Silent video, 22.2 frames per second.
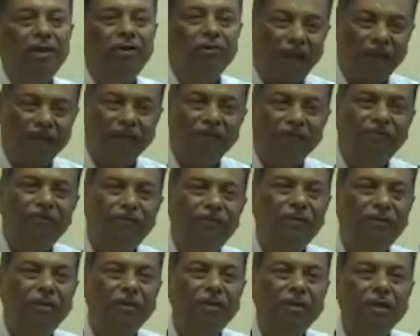
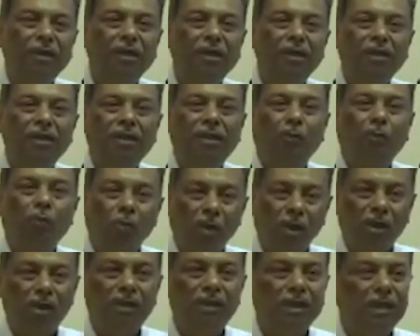drive the
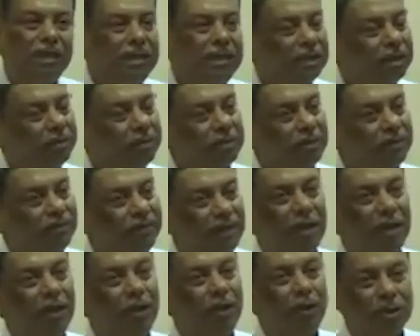world in
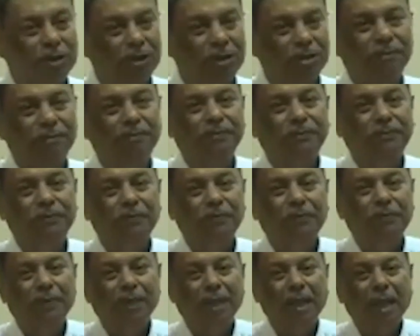terms of technology.
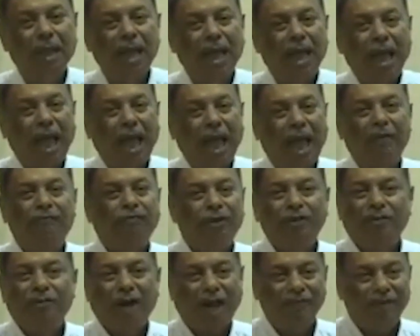
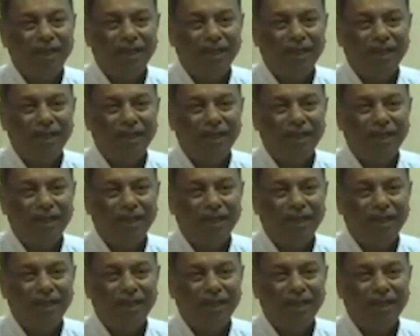And for